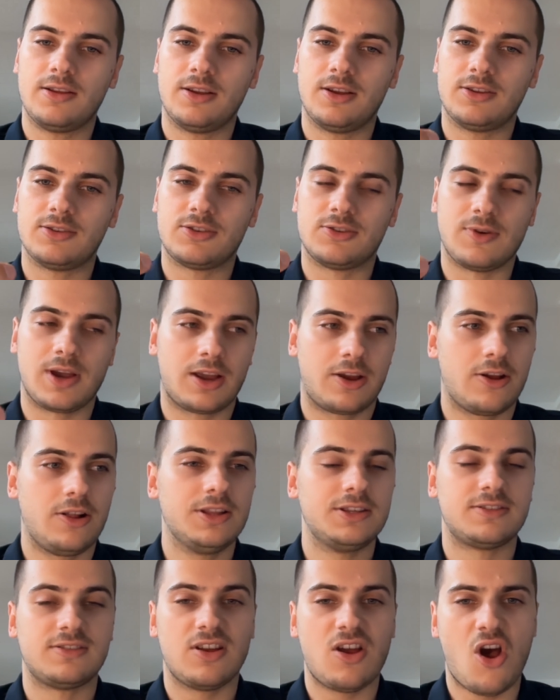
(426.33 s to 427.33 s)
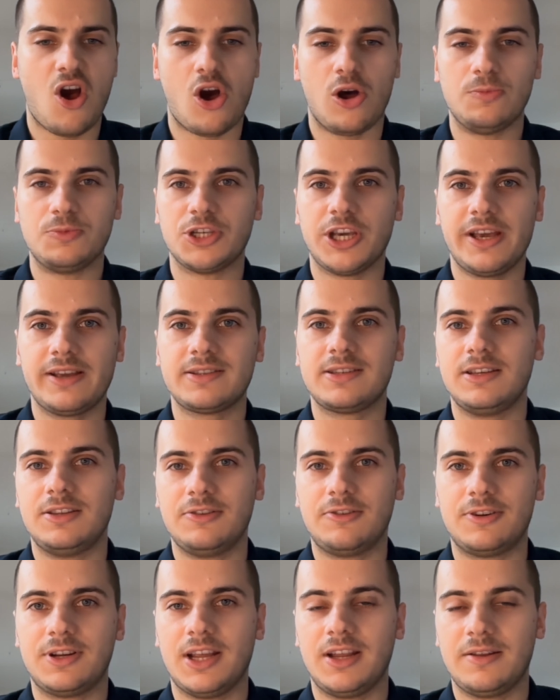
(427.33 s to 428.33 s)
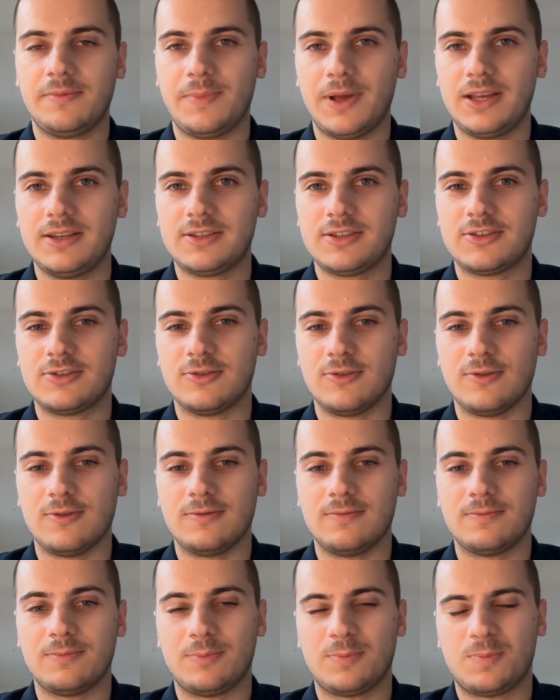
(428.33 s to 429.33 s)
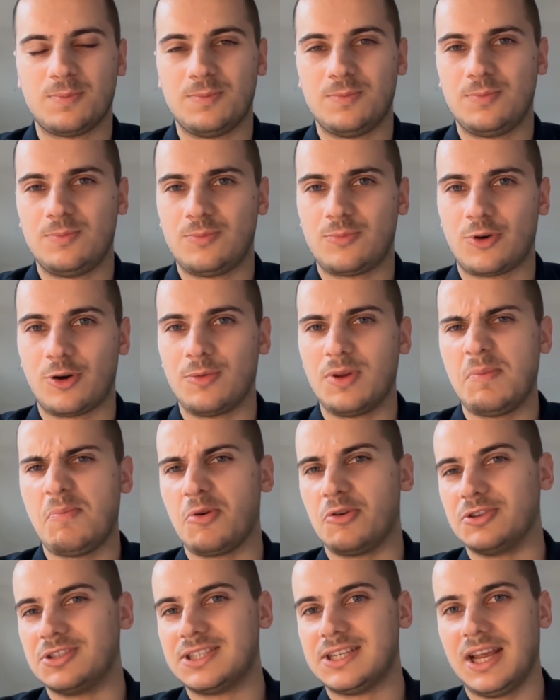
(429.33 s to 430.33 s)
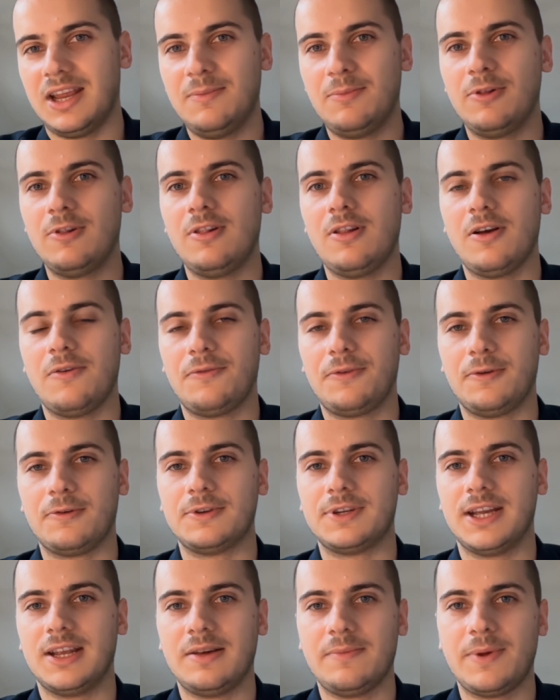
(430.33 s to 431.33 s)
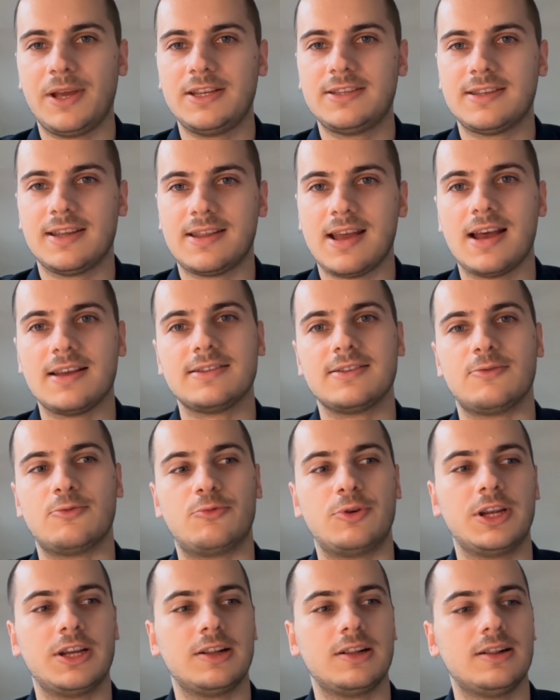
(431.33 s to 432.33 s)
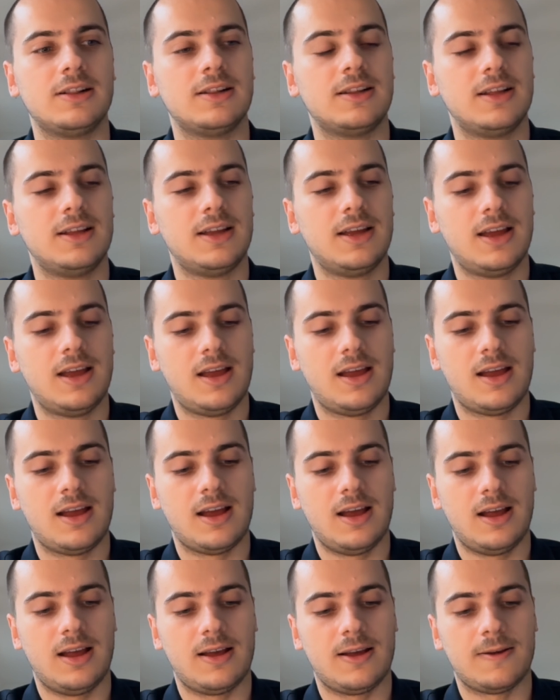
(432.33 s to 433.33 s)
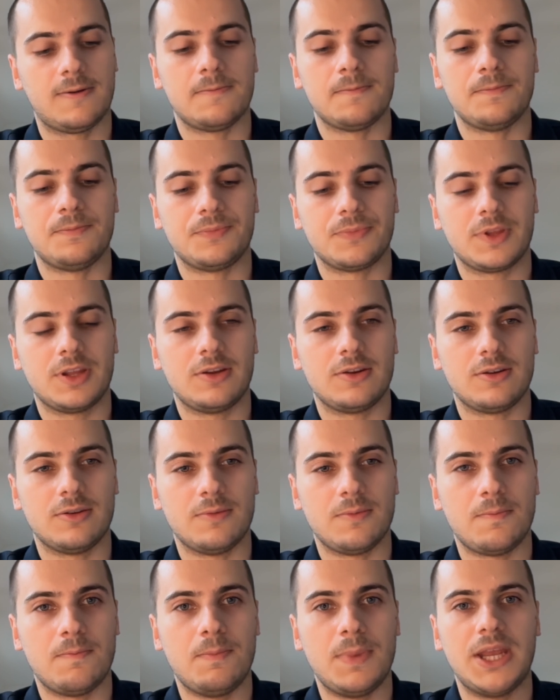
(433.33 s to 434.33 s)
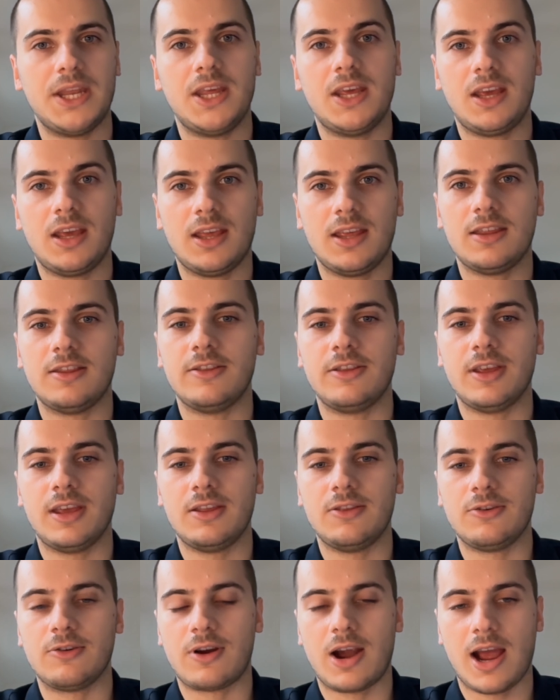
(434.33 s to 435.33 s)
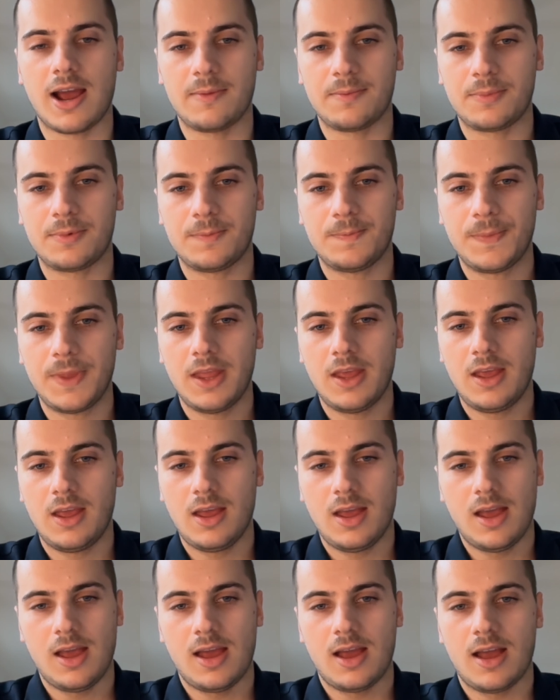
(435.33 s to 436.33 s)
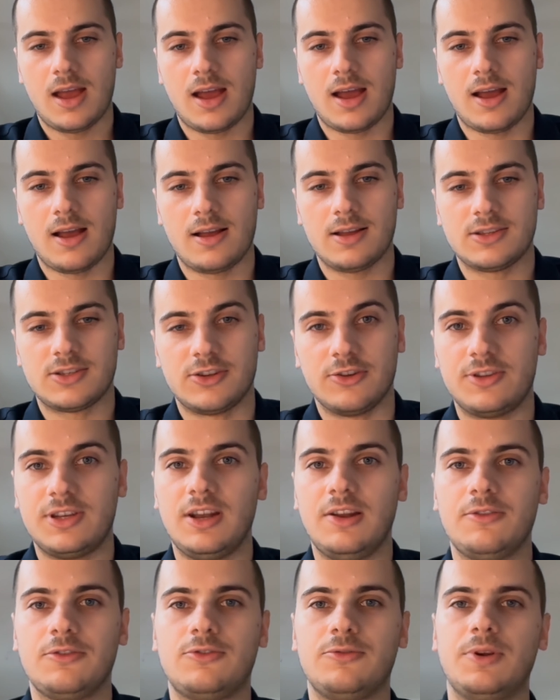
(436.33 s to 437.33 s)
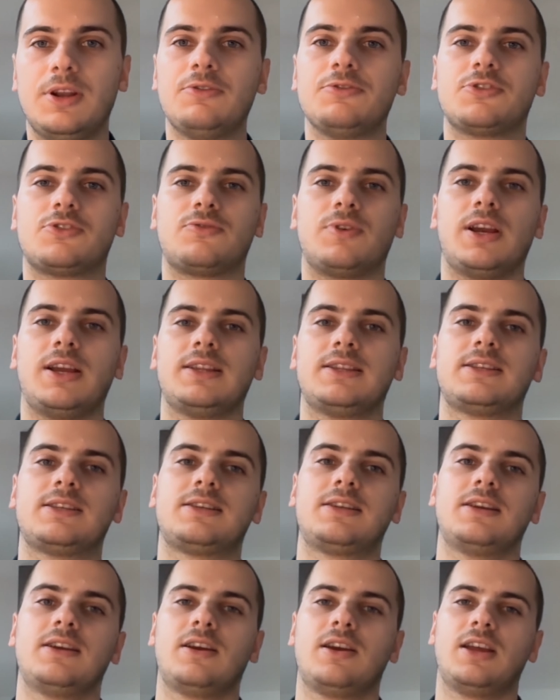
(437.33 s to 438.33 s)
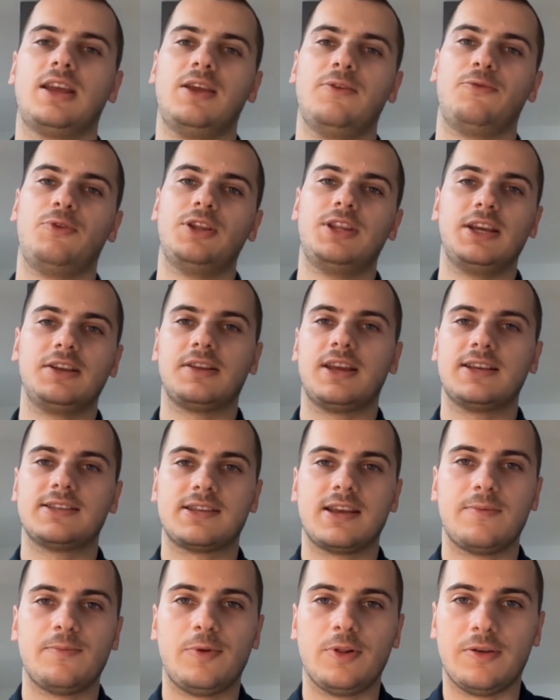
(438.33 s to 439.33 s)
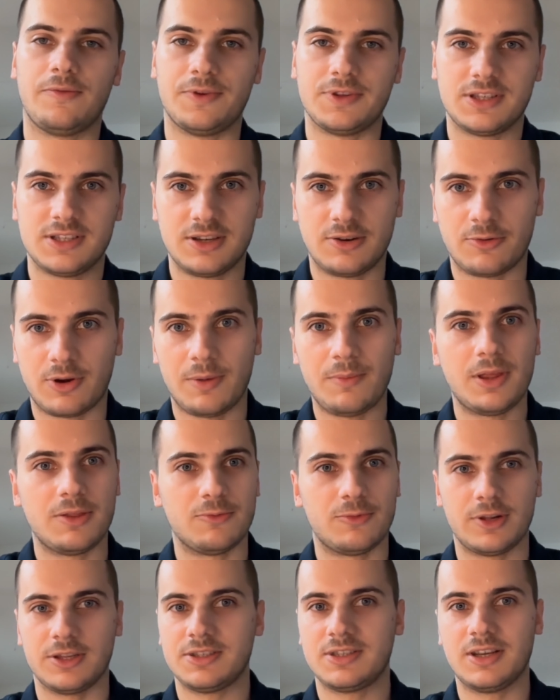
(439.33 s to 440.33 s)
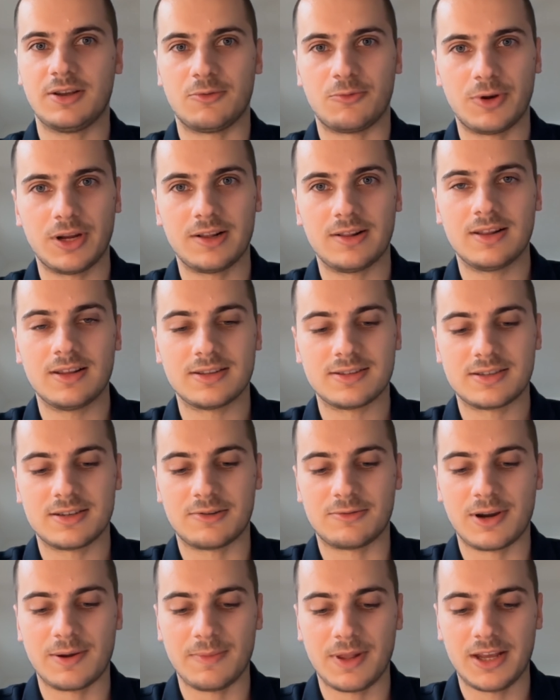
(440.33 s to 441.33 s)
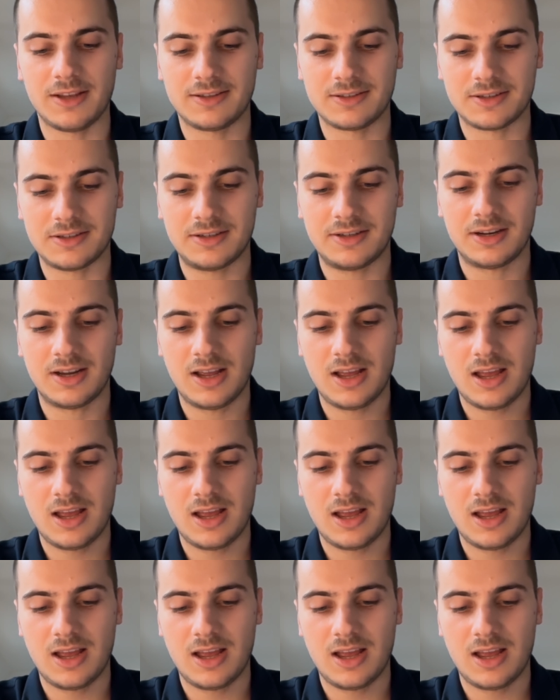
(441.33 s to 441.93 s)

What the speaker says: so I call it object in your database. So probably per table of your database that has a real, meaning in your app. So to illustrate, if we take the example of a CRM, and we'll see a real CRM later,